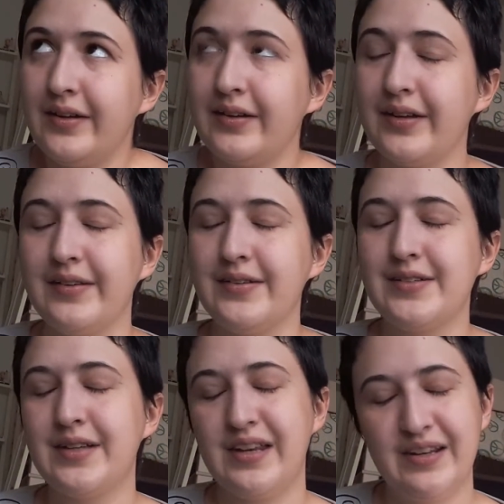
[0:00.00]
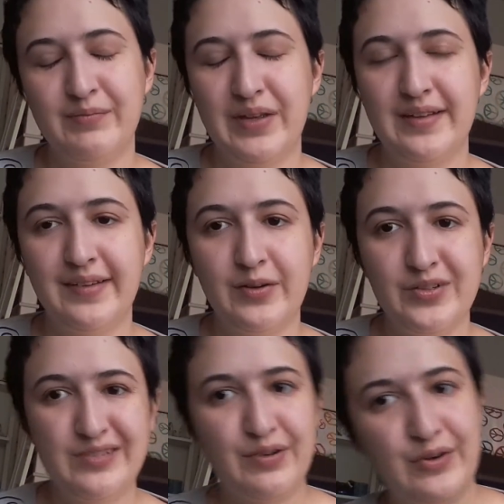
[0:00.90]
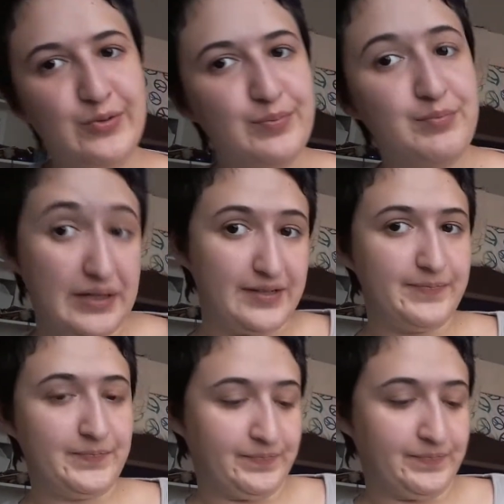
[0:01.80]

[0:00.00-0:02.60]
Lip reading: okay, this is gonna be a little difficult, but